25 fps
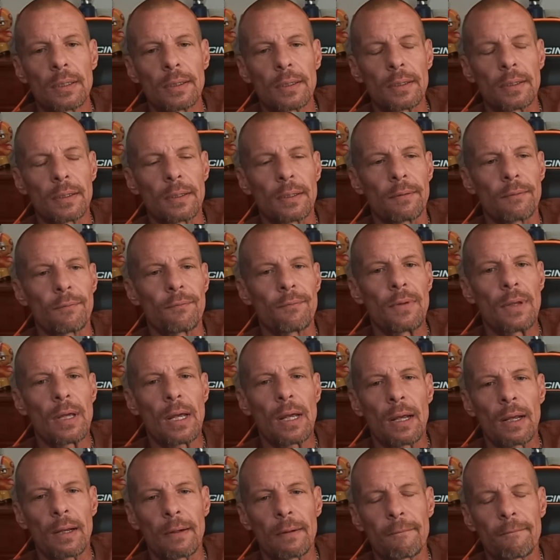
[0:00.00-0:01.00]

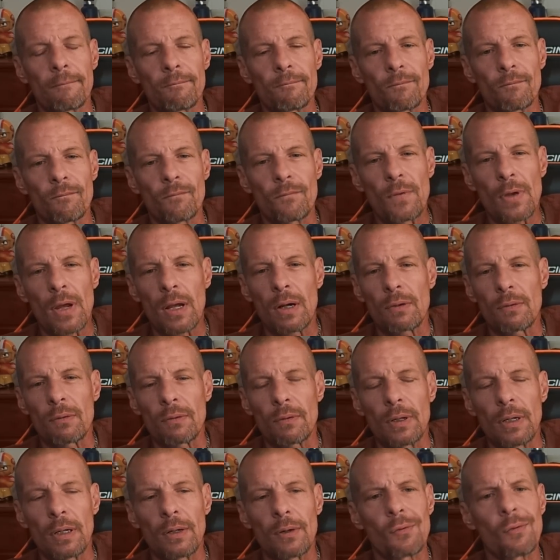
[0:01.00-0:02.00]
that are
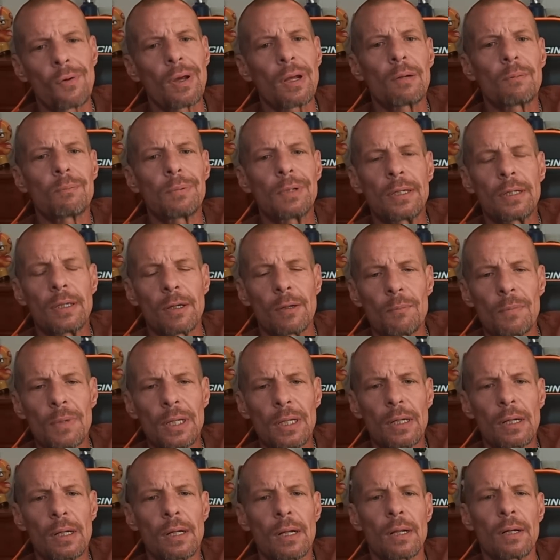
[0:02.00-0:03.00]
incredibly
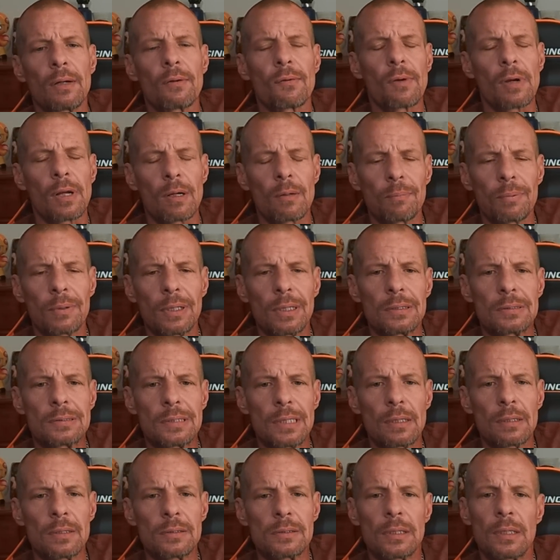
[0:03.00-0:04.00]
committed and incredibly
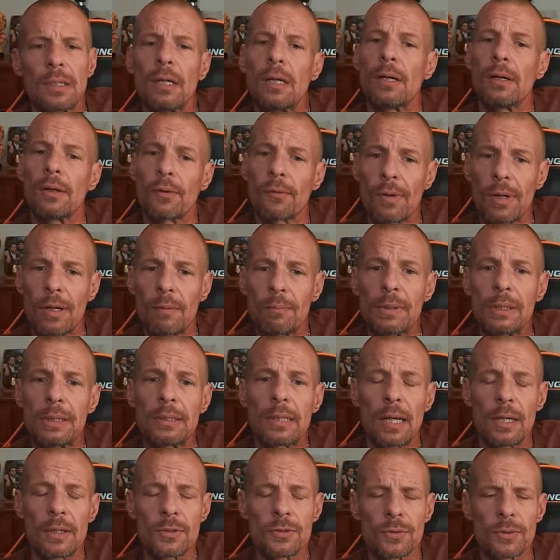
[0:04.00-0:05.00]
intelligent and incredibly
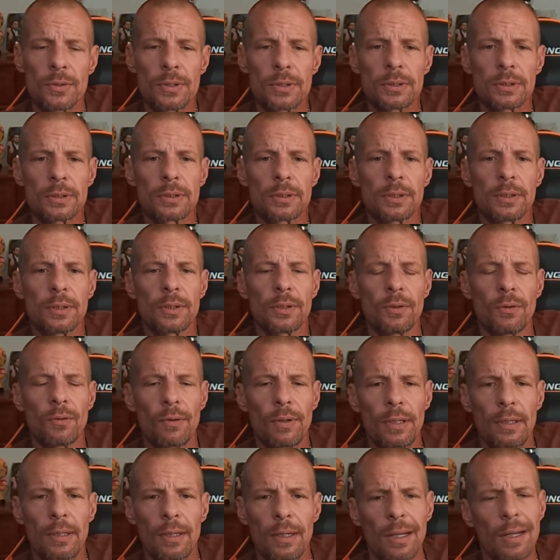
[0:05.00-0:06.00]
dangerous,
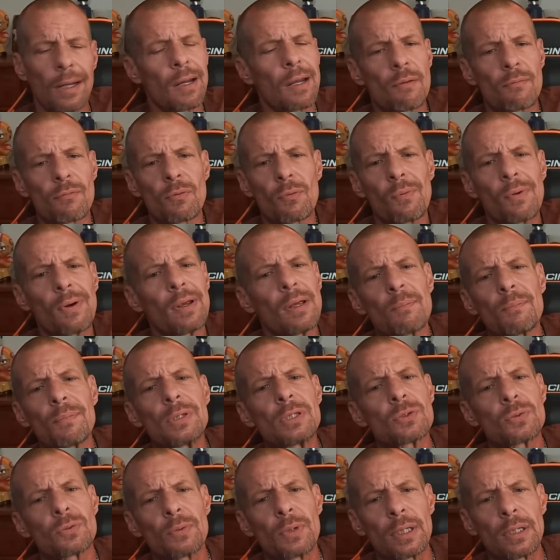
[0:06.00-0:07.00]
and everywhere in
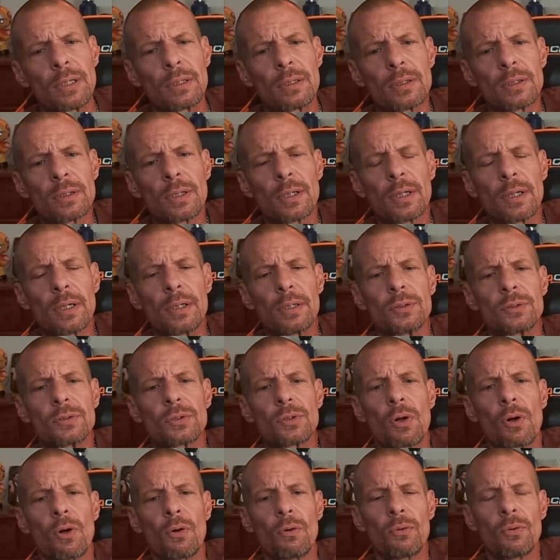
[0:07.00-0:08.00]
between. And
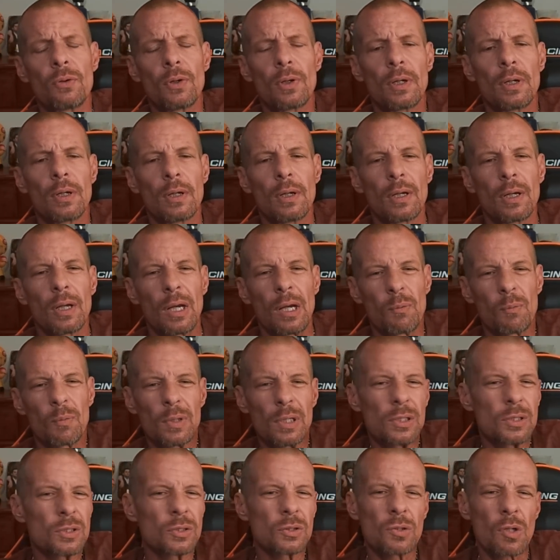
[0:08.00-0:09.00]
so it
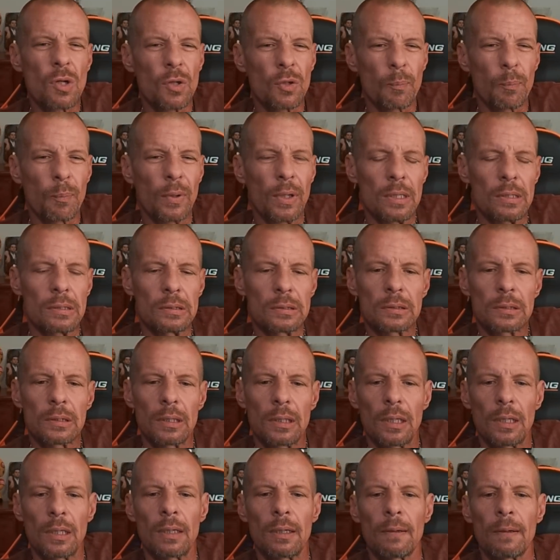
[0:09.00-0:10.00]
really just all depends.
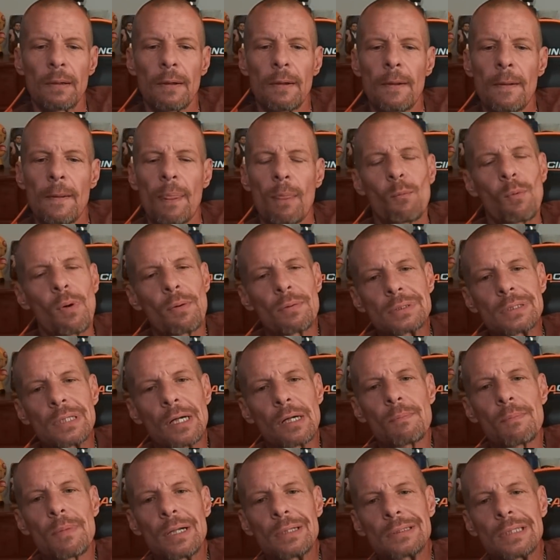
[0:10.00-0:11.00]
While we're
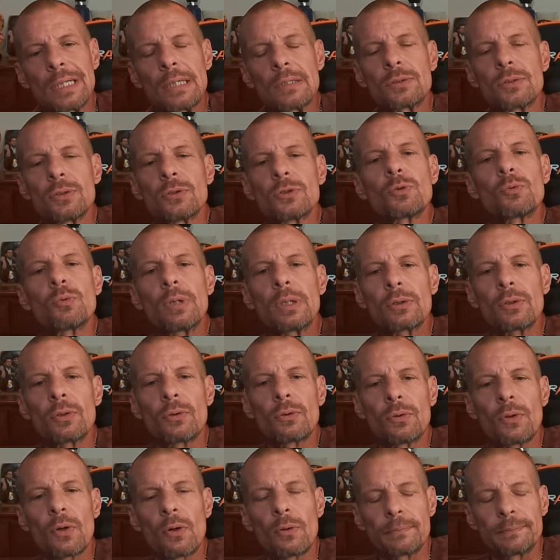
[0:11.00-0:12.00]
talking about tattoos, quick
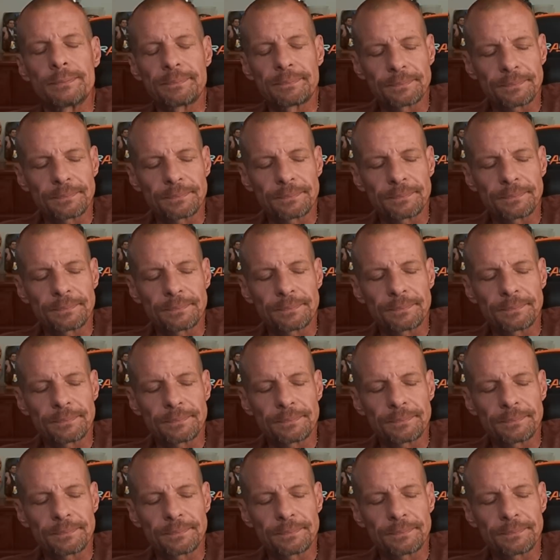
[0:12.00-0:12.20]
little note.